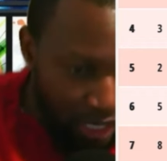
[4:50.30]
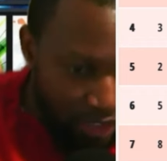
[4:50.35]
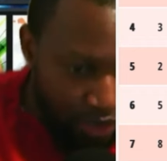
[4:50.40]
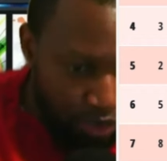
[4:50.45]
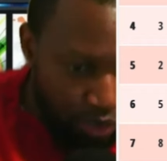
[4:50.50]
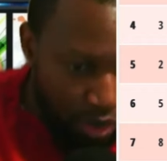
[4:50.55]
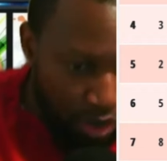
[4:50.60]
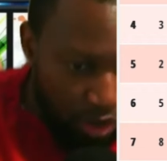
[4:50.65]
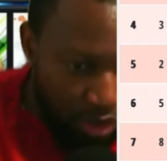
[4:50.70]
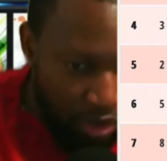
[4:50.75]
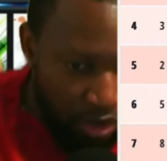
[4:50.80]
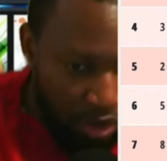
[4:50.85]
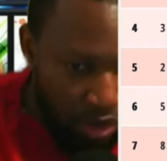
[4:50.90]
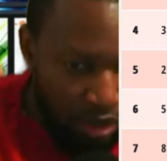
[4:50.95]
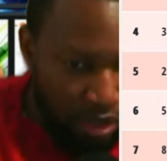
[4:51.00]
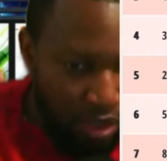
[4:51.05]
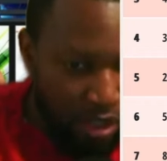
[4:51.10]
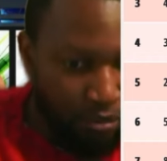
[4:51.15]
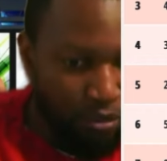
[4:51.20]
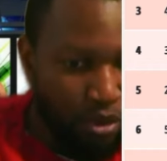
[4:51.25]
I joke?
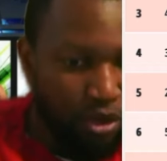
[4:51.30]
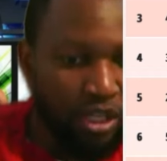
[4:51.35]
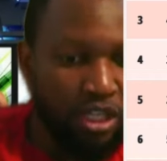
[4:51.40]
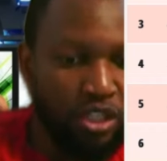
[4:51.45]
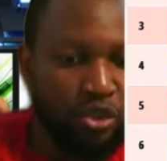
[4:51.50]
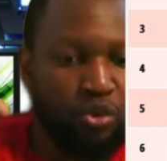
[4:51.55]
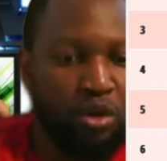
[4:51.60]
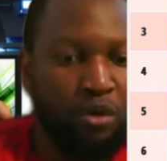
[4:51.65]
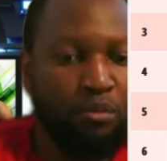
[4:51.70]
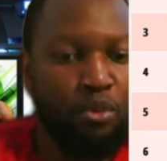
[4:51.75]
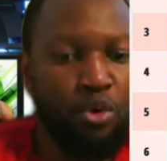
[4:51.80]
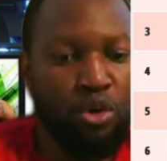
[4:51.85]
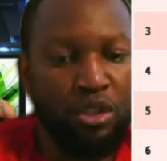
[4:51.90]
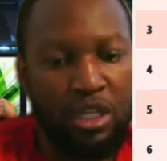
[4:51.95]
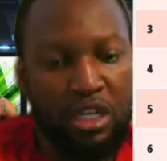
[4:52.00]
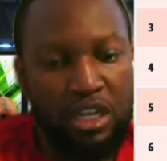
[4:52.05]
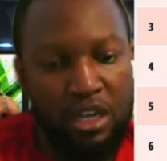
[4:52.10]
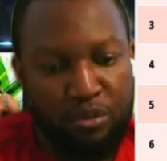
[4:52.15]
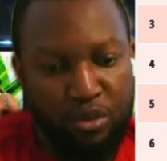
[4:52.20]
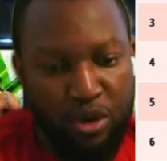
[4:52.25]
But guess what? Both
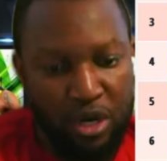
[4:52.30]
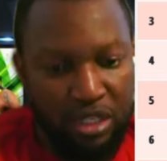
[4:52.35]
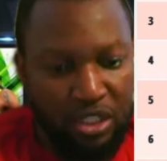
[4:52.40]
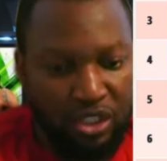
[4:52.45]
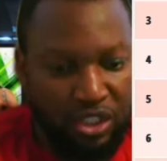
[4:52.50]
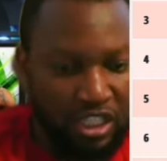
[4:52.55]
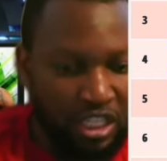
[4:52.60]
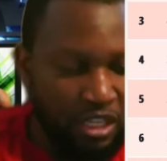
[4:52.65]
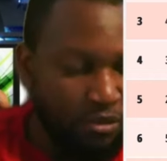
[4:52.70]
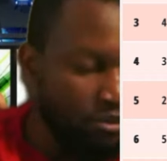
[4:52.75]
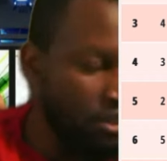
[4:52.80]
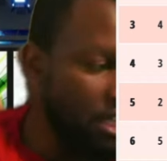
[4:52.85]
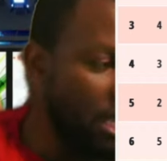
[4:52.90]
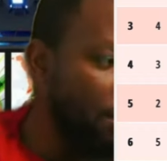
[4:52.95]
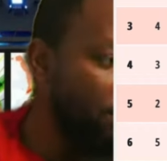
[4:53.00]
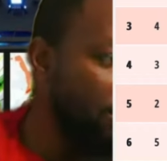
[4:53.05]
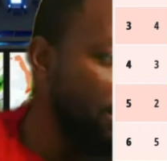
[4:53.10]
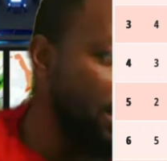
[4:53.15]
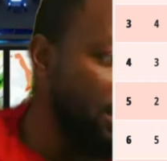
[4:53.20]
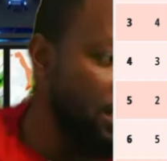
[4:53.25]
of them ran the same
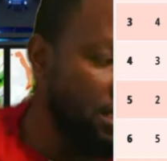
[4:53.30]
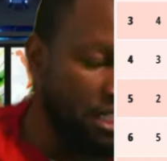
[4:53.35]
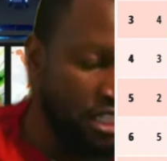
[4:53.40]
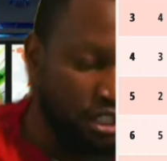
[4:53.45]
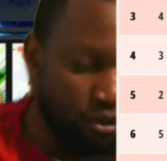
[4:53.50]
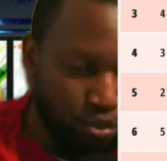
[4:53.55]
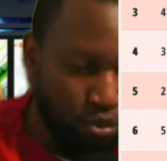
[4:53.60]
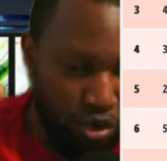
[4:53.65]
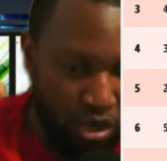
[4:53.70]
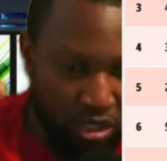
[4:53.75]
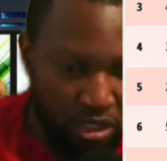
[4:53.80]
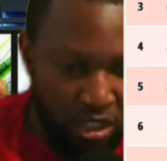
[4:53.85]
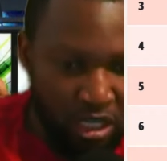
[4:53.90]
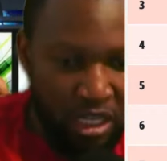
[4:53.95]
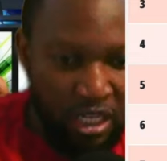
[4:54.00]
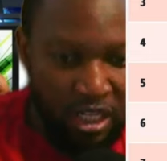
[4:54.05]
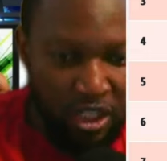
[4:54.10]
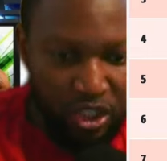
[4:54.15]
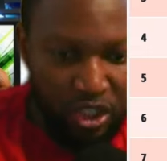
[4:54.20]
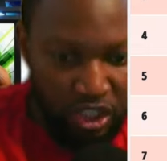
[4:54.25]
time,
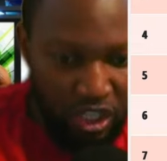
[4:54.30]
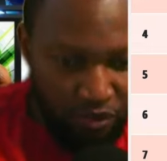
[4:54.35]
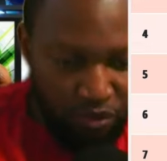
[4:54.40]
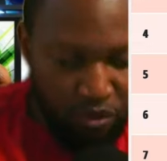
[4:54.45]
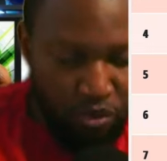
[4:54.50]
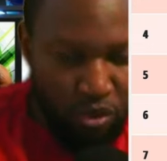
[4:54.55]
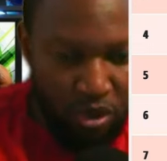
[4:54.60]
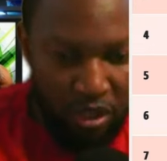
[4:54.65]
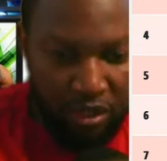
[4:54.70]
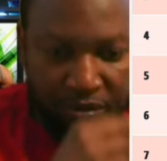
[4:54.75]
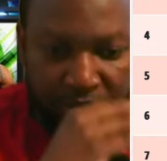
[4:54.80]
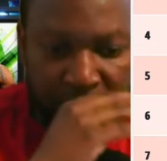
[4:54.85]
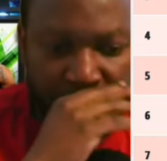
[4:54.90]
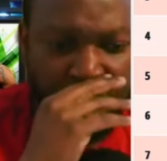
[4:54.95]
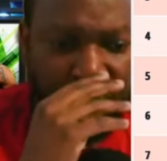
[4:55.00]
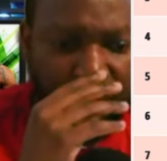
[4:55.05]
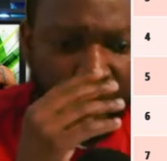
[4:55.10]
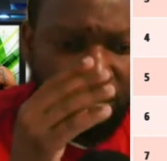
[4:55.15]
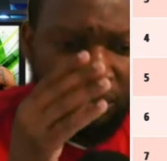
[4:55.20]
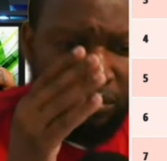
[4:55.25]
19.71.
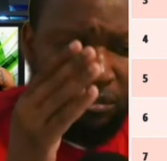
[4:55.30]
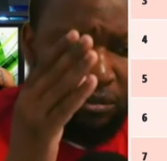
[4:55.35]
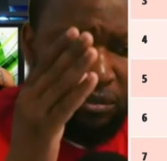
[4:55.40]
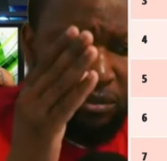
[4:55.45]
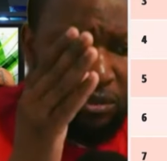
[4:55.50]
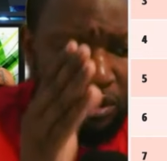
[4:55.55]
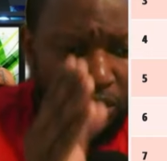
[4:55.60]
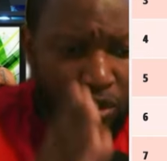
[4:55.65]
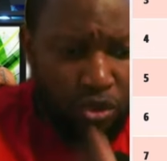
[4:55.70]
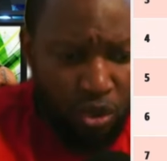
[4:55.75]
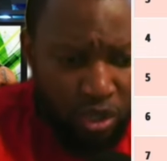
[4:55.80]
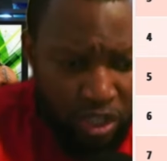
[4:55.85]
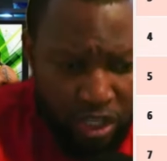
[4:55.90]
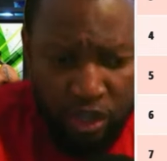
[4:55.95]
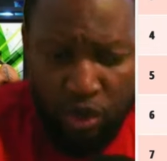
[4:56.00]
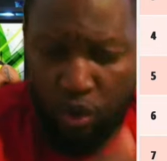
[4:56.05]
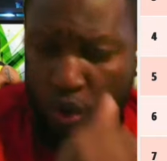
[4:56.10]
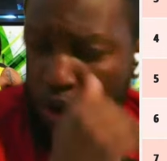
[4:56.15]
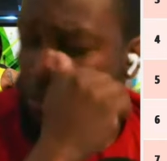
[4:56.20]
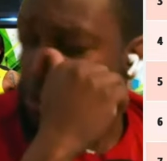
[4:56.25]
So
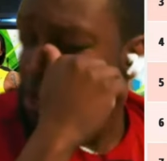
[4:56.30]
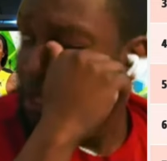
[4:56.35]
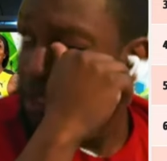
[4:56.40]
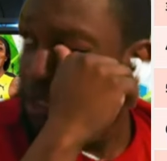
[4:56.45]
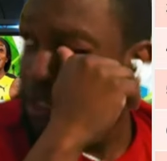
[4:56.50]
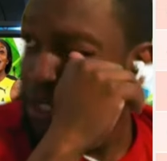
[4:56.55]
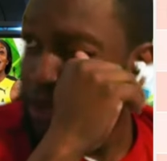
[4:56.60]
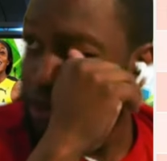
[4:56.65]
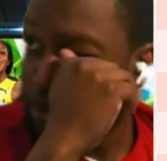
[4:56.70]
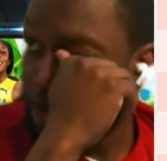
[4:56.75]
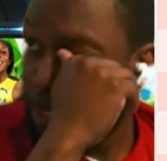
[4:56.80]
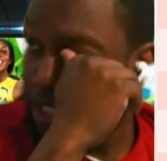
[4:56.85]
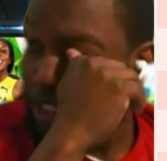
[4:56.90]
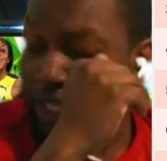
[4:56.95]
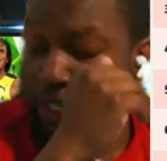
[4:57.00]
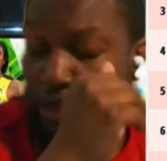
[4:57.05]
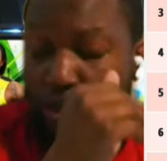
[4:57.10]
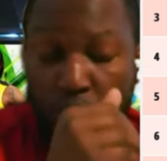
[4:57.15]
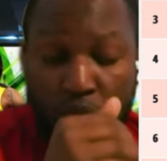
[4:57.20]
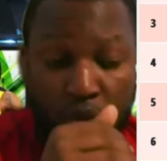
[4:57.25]
here on me, you see the race
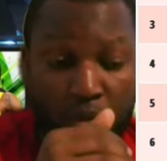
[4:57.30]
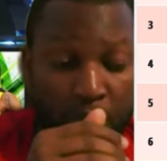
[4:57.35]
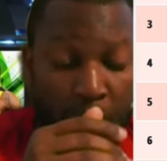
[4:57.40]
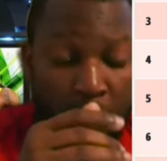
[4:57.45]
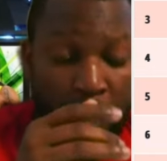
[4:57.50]
now.